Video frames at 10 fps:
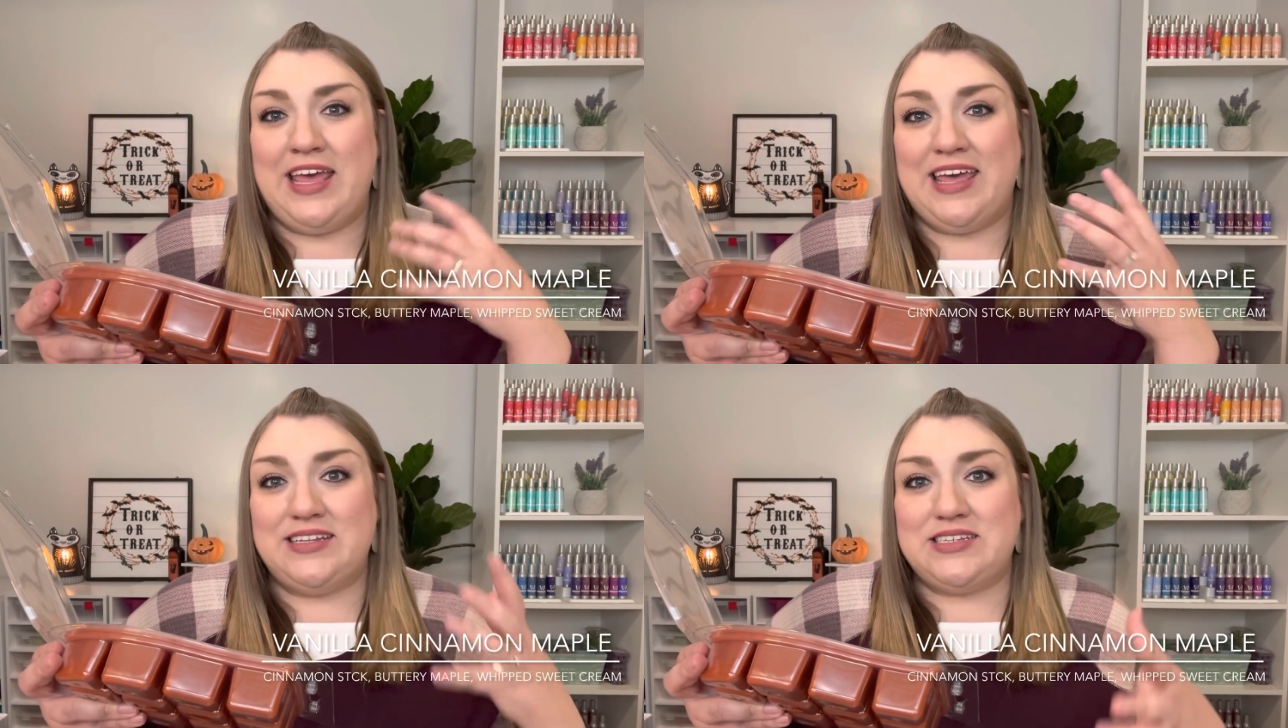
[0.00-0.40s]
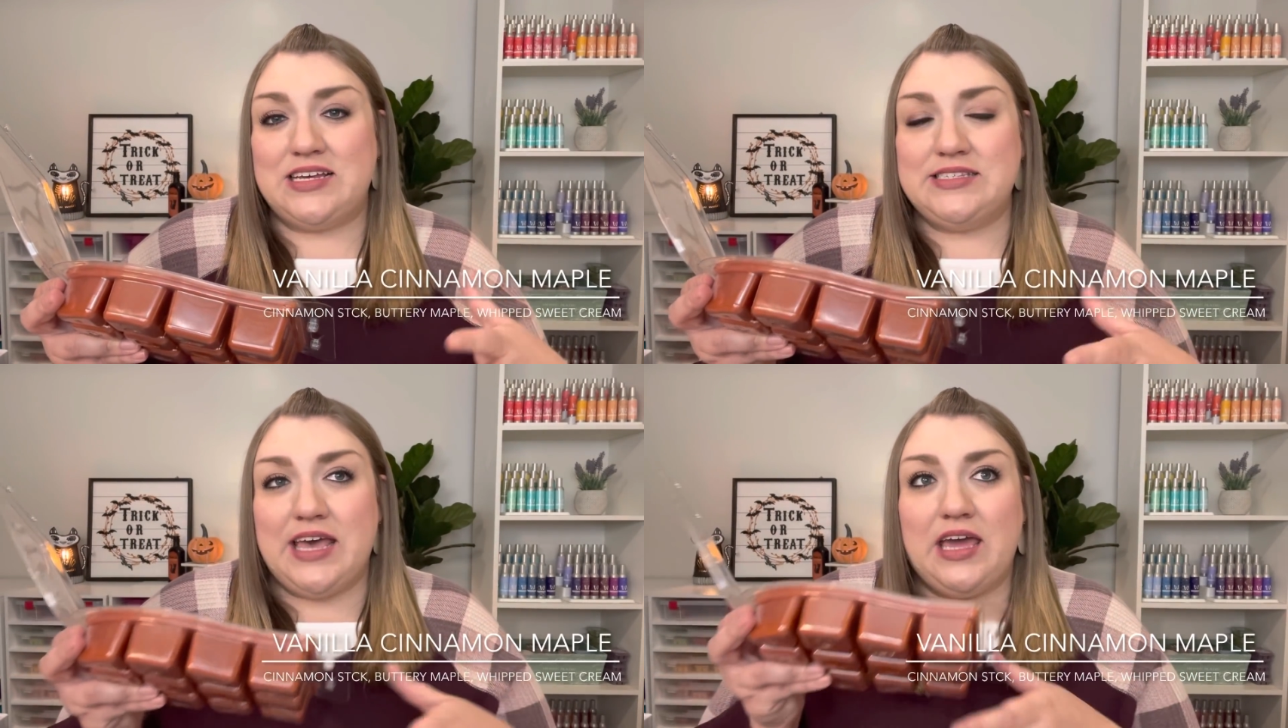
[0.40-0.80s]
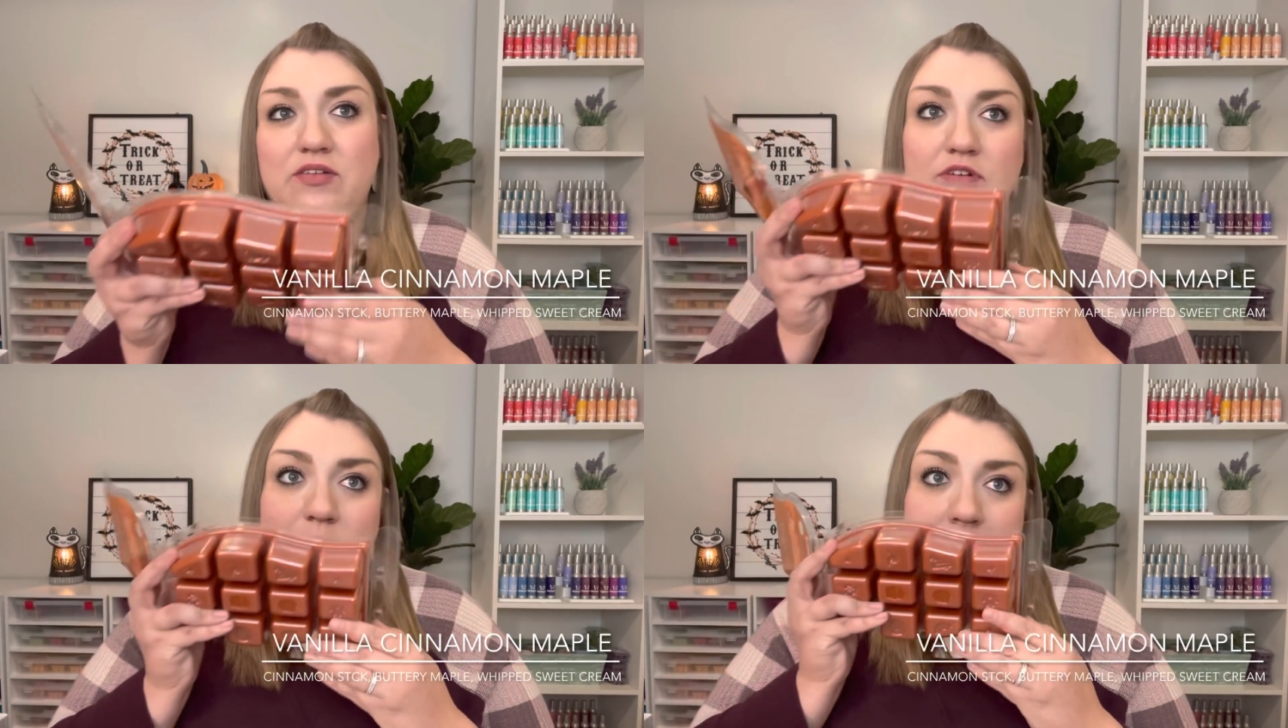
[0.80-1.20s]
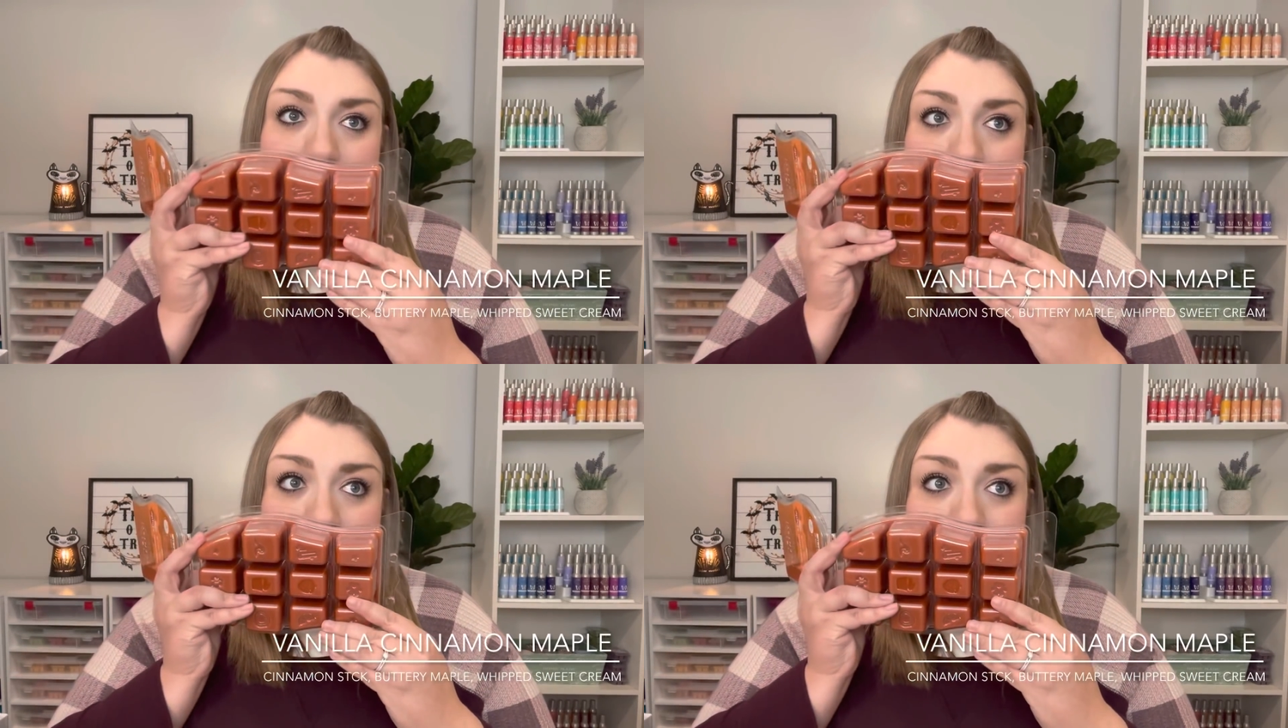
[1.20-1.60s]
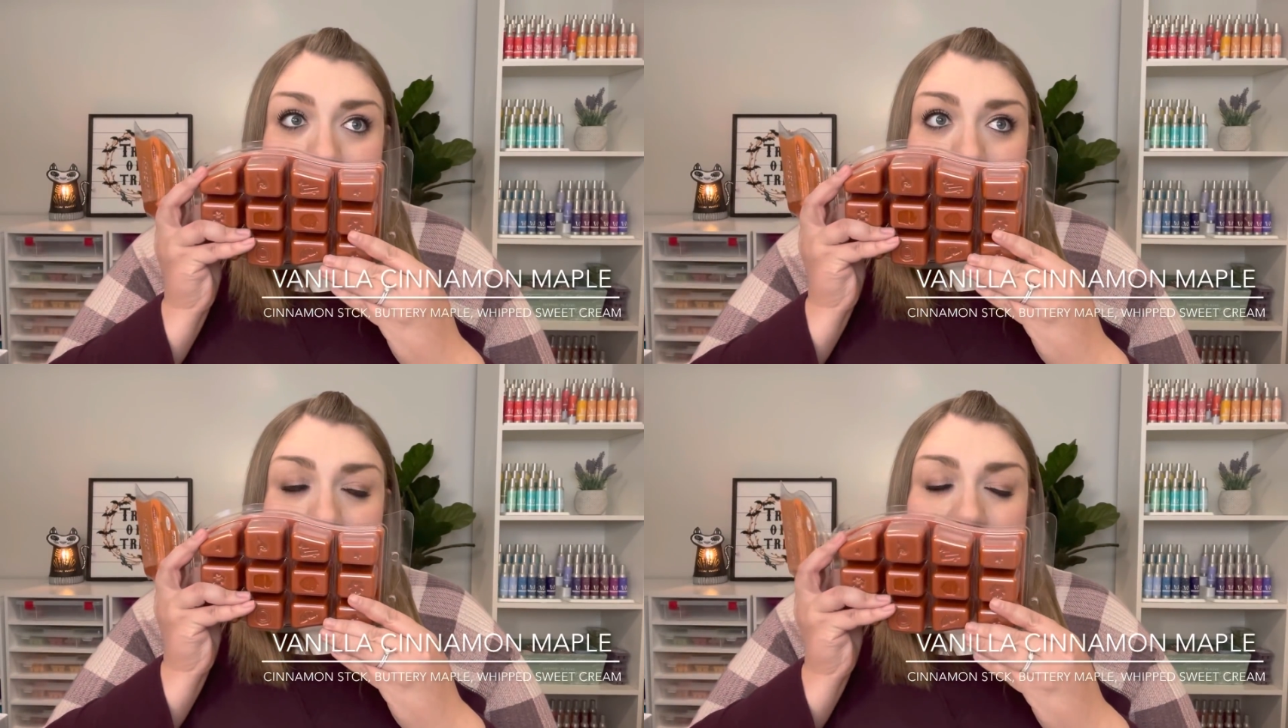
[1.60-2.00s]
it does kind of remind me
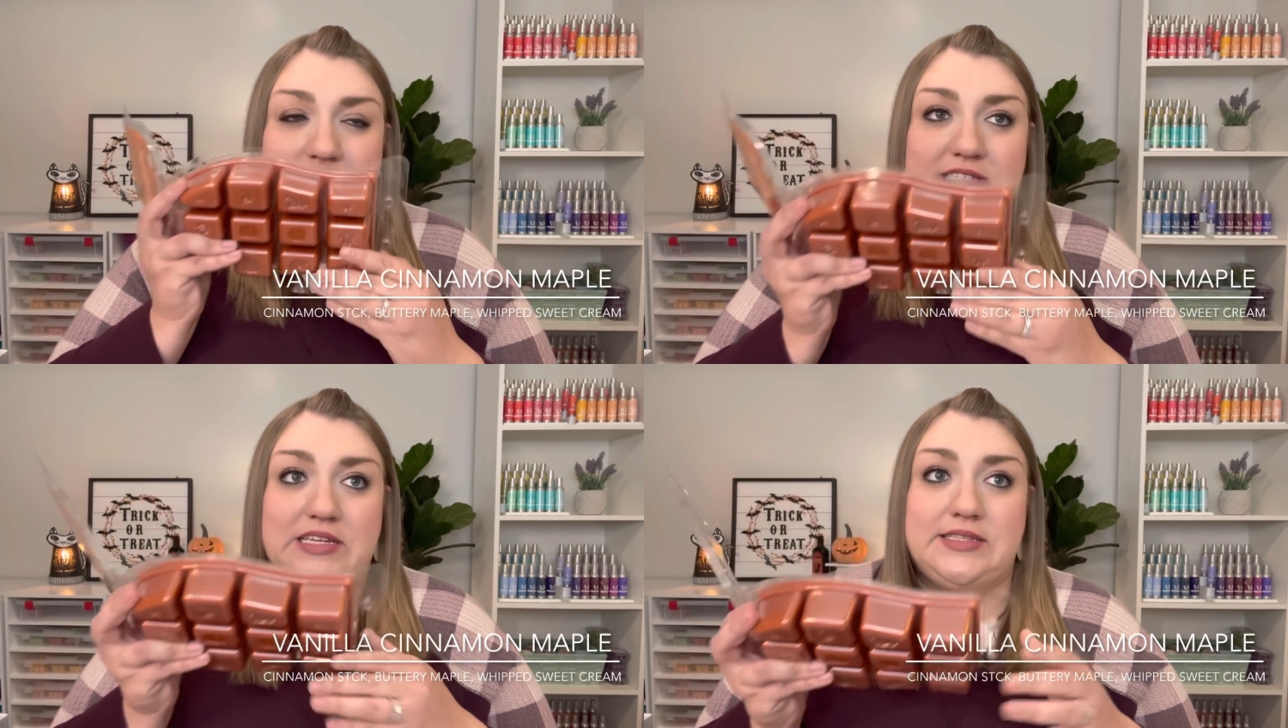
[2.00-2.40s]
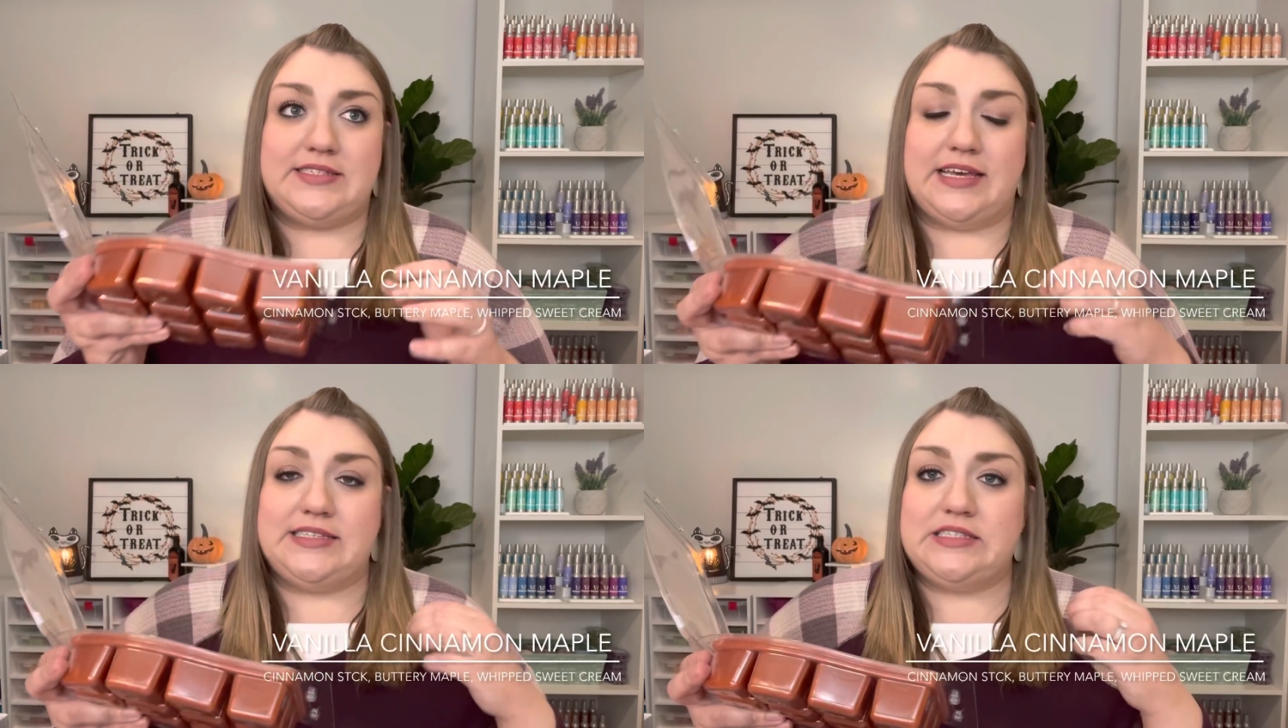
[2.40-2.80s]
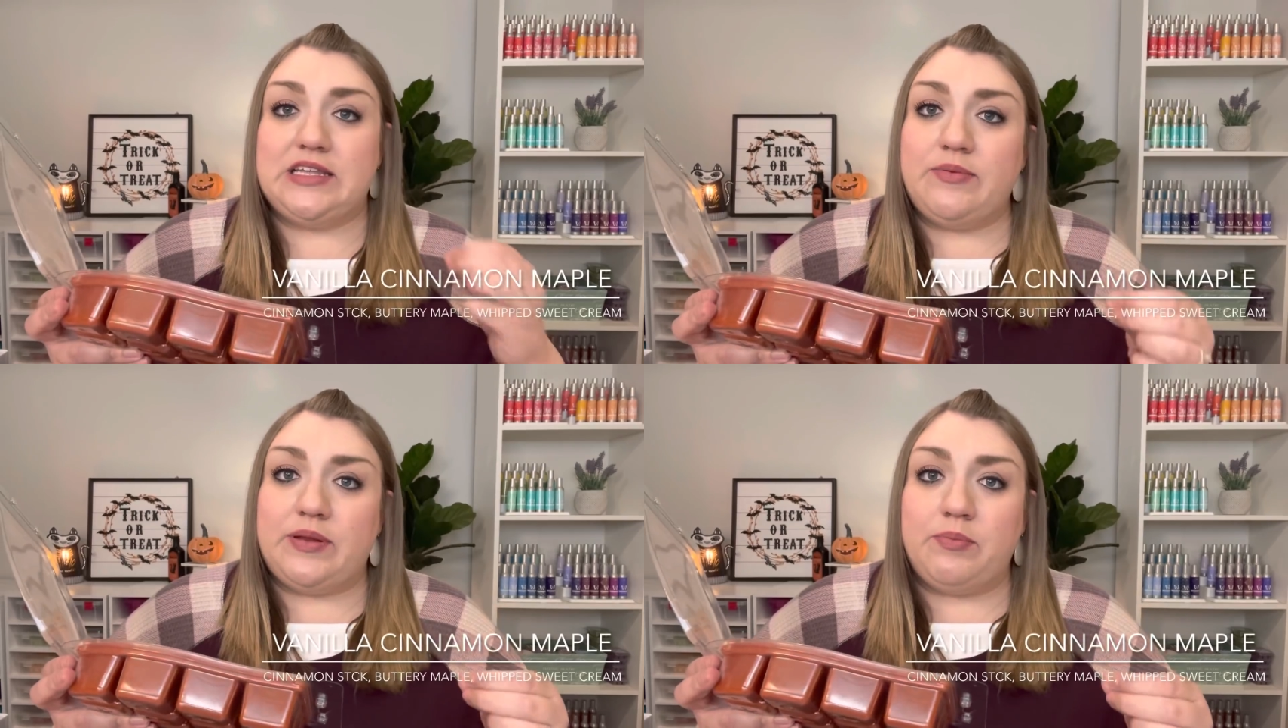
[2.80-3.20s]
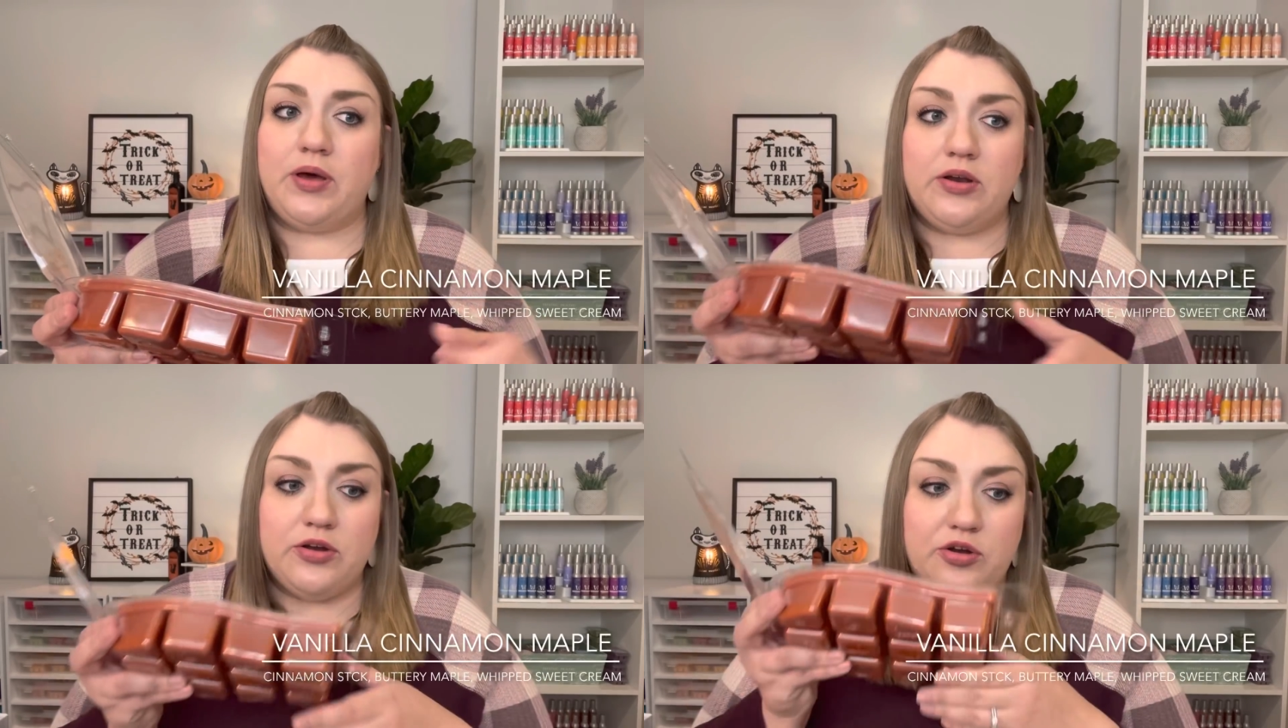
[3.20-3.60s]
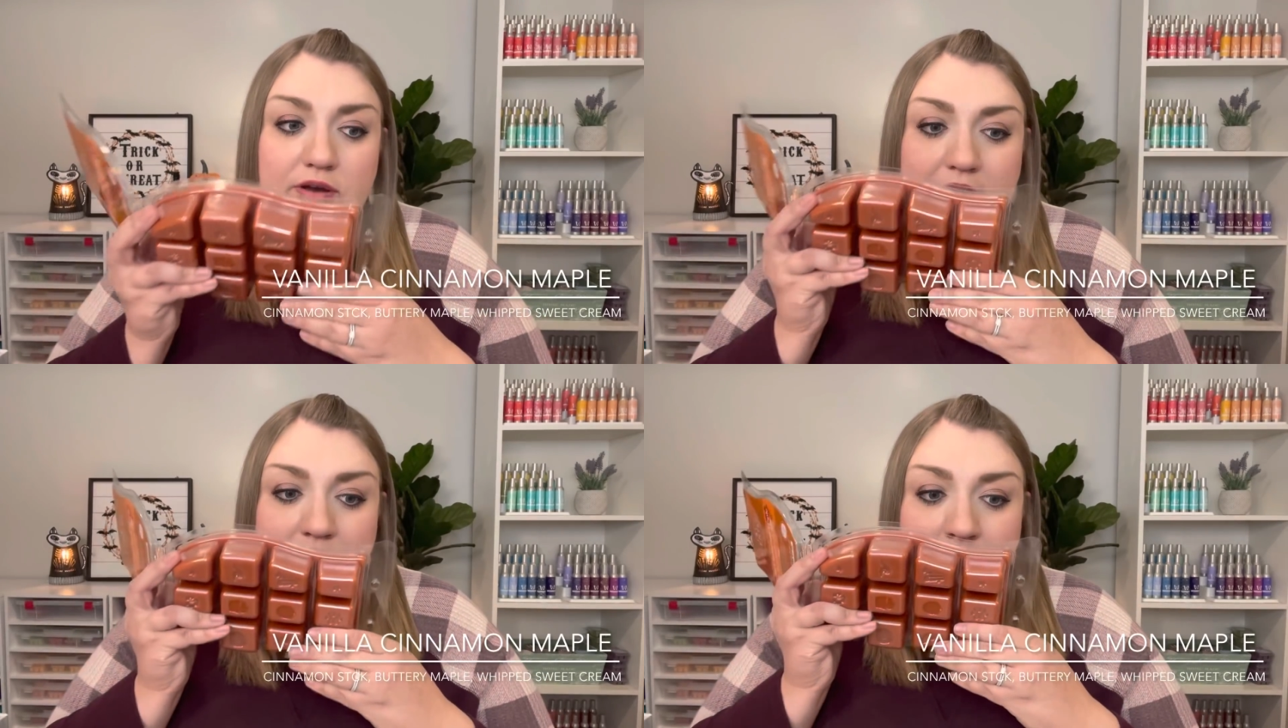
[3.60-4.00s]
of scents like cinnamon
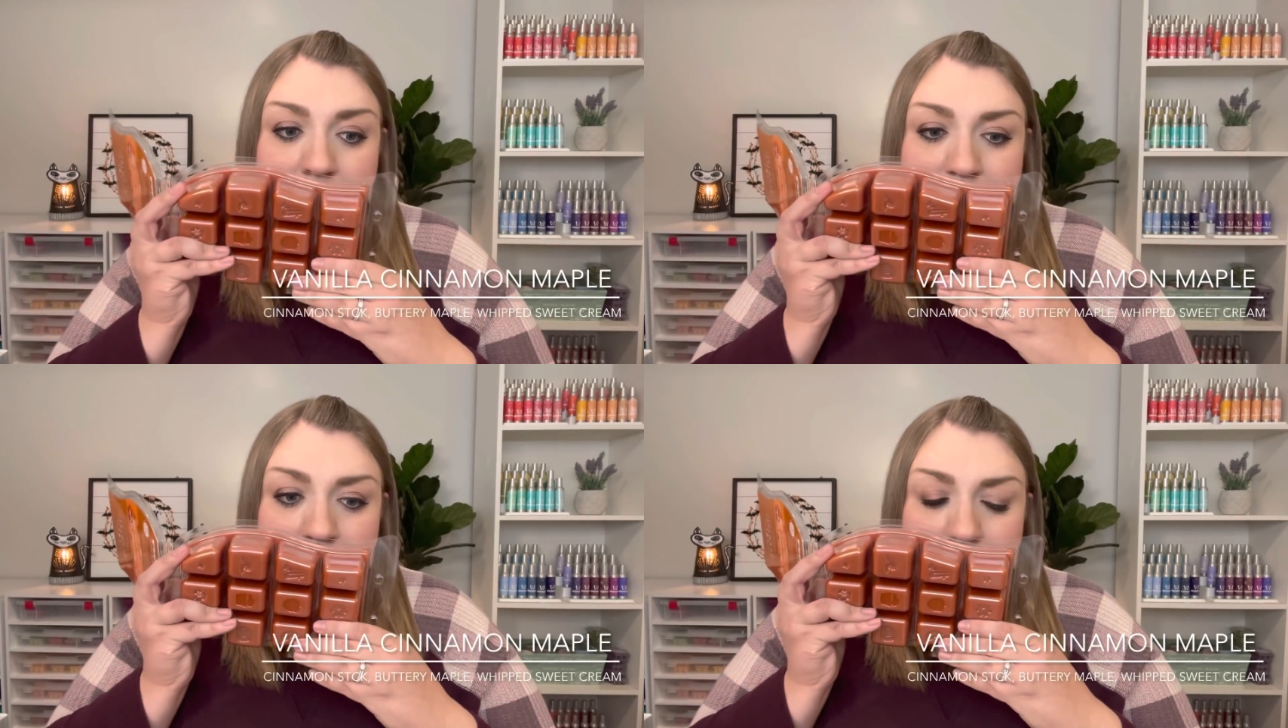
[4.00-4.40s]
buttercream,